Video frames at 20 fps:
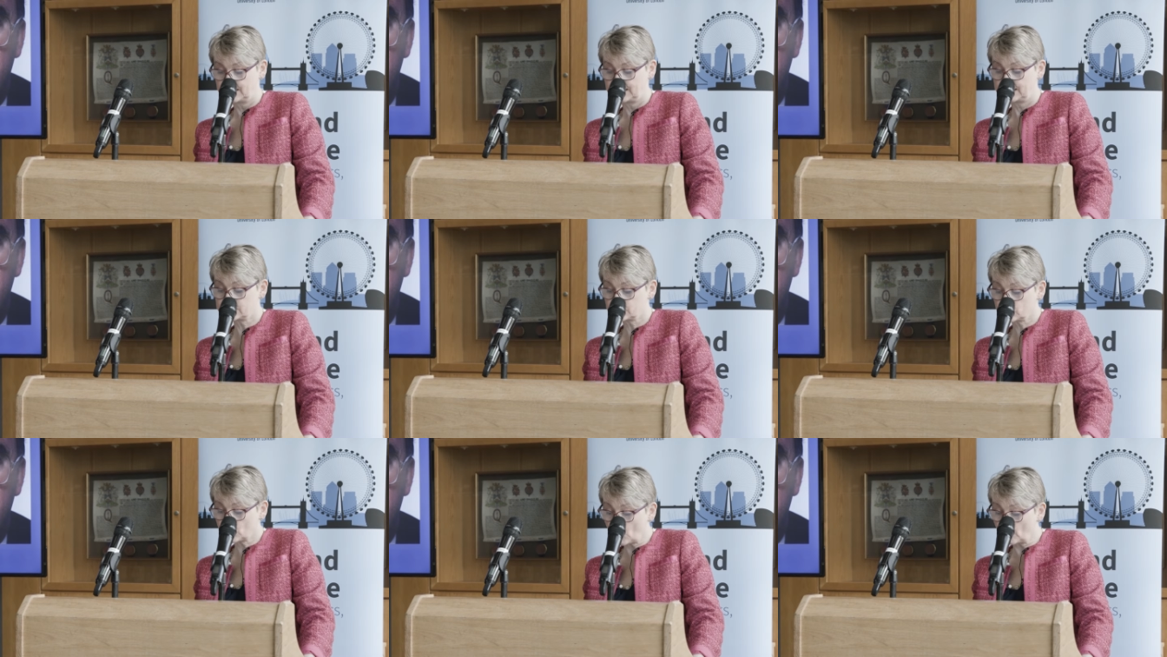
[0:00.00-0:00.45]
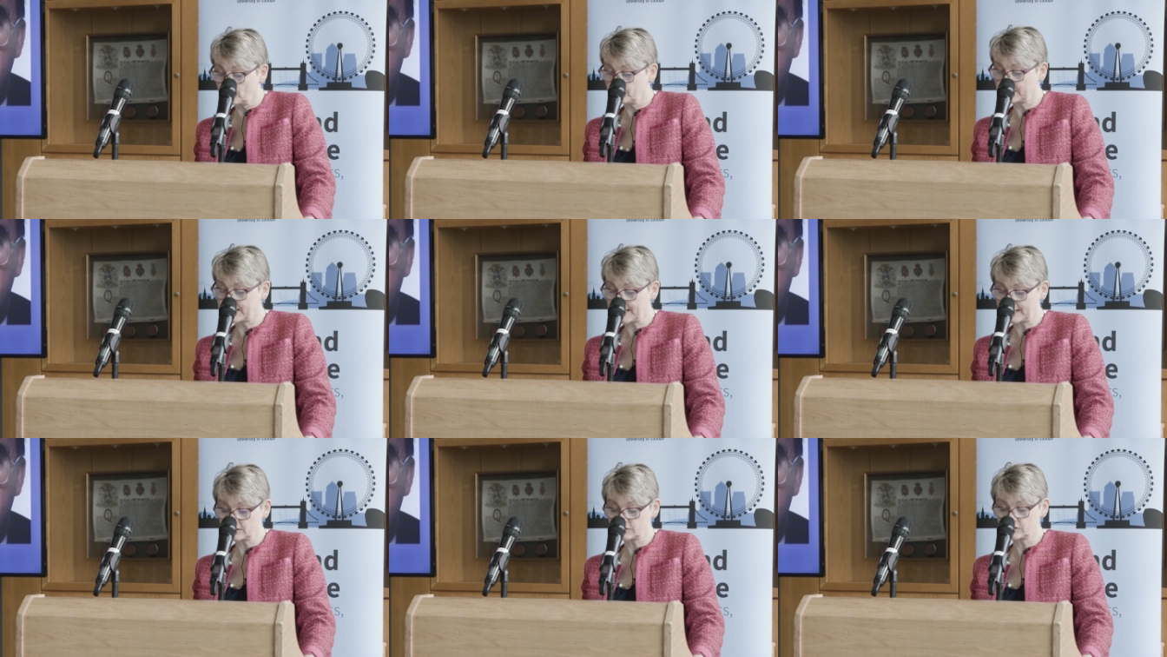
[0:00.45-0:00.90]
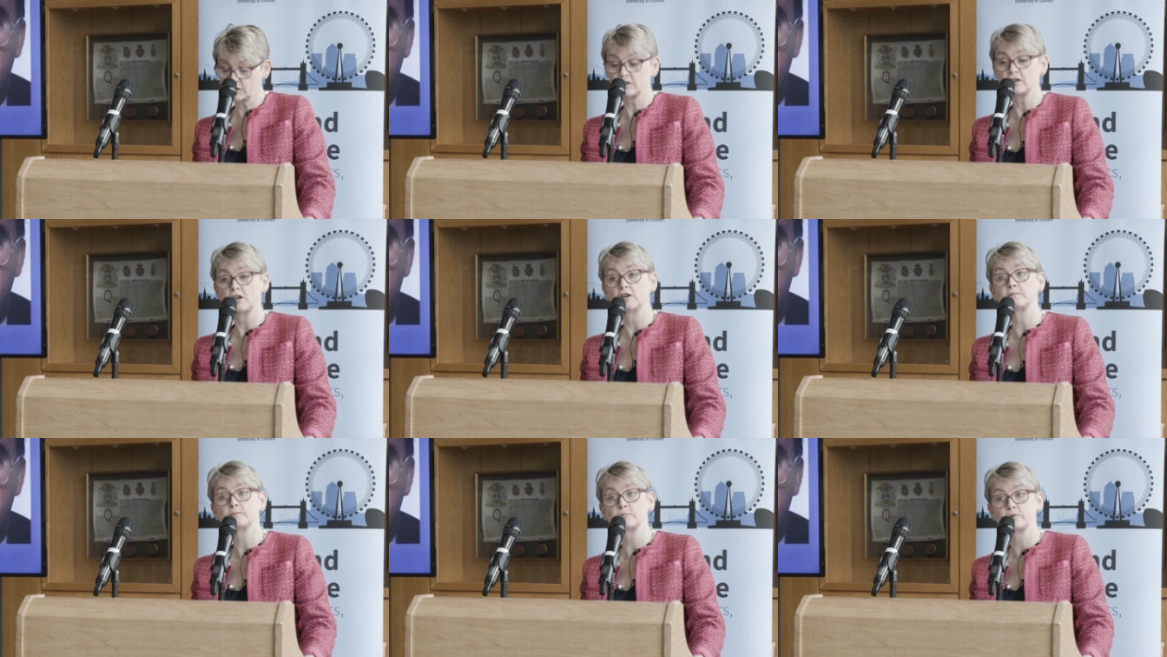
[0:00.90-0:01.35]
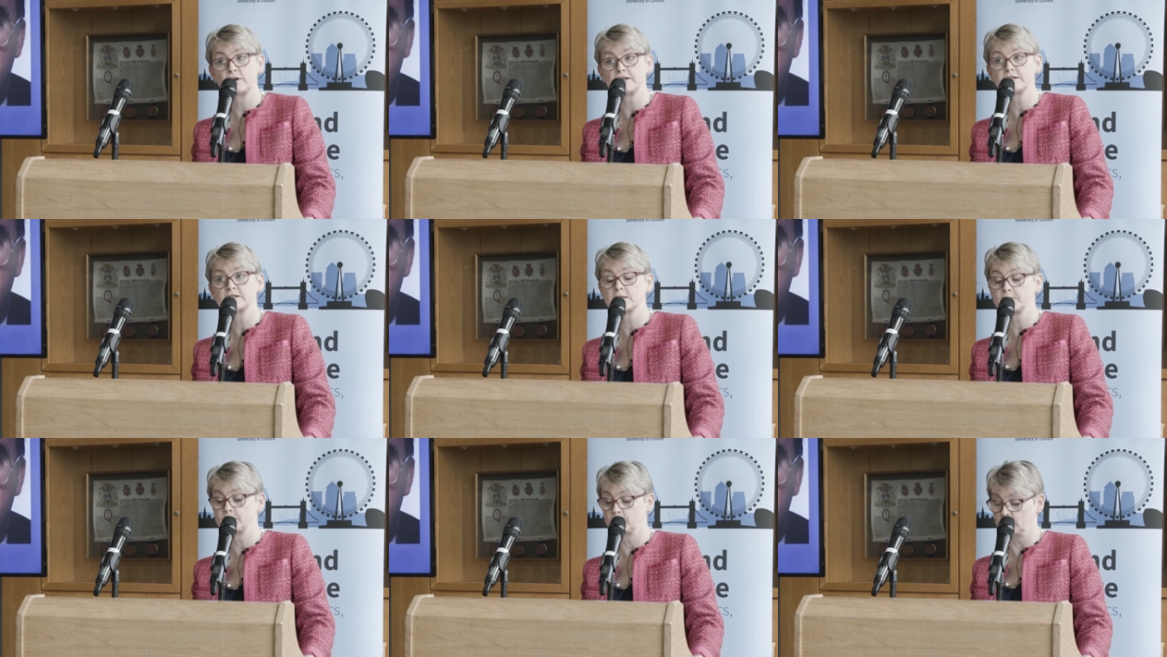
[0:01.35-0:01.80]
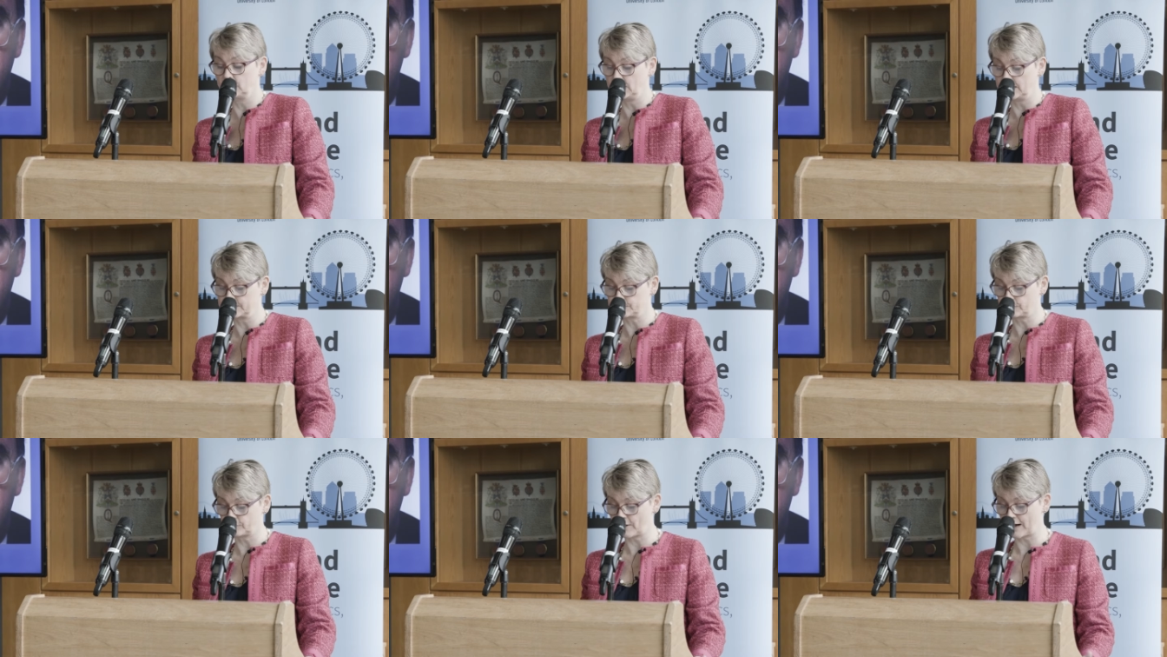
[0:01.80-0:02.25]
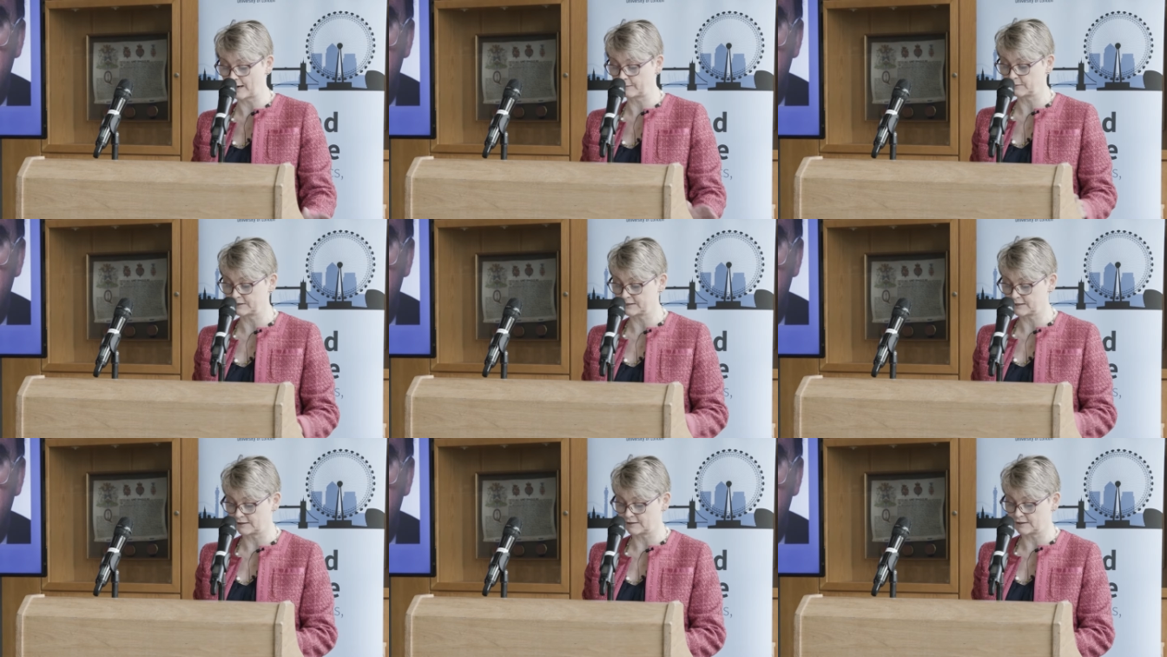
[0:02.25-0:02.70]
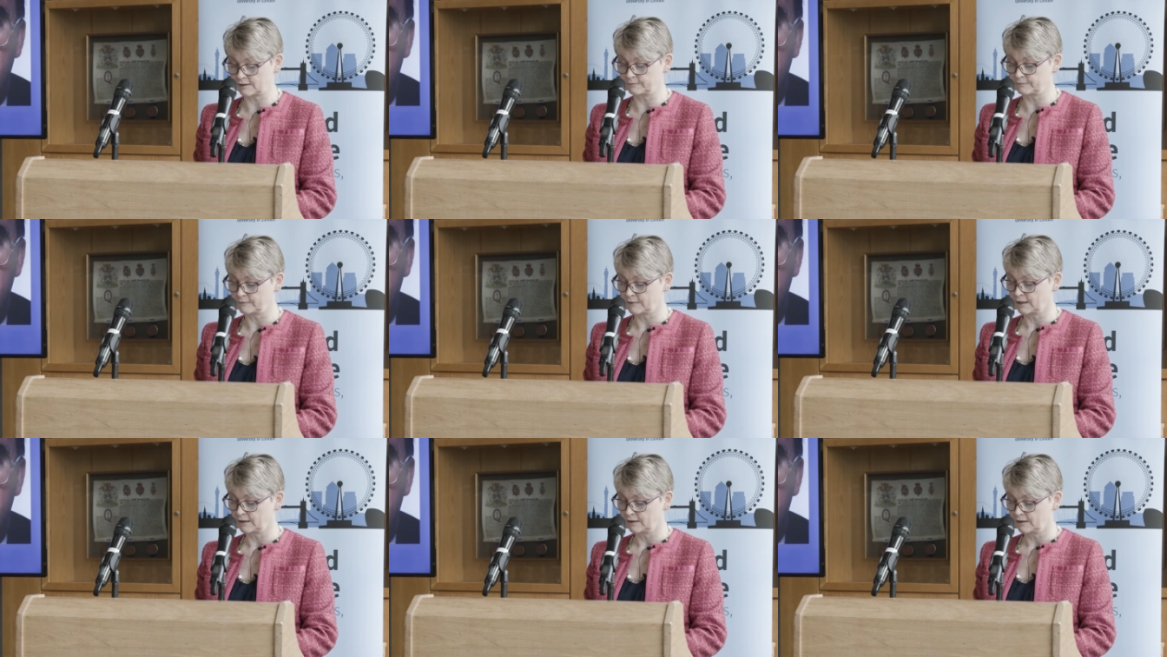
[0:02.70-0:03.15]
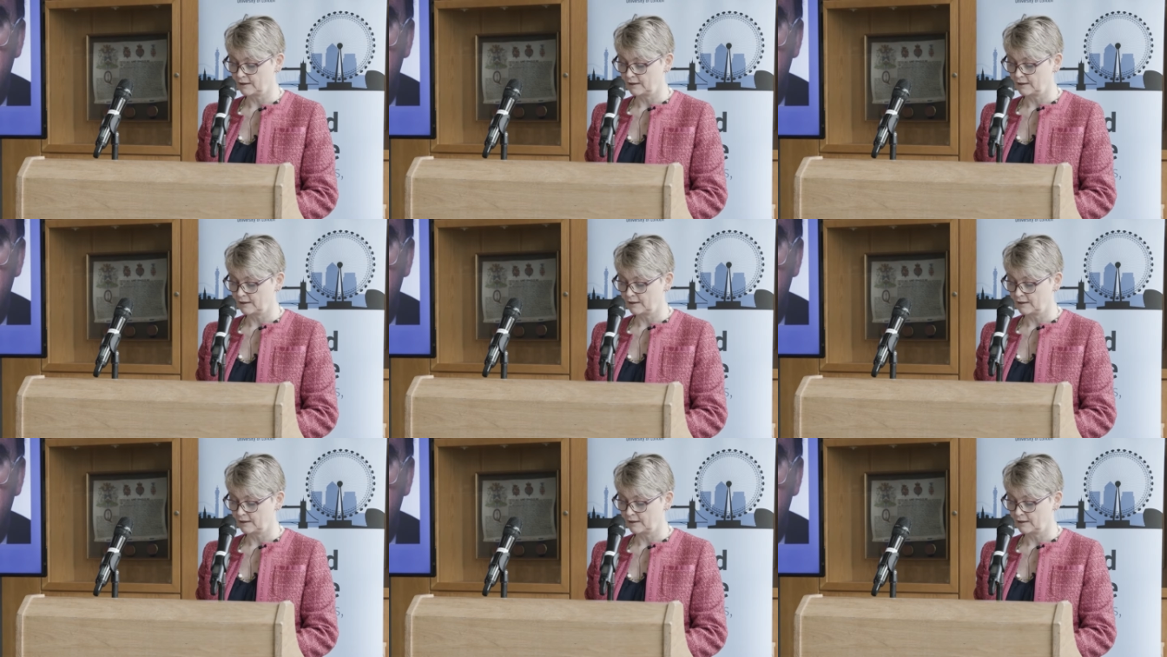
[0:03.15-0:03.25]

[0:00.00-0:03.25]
his combination of principle and pragmatism,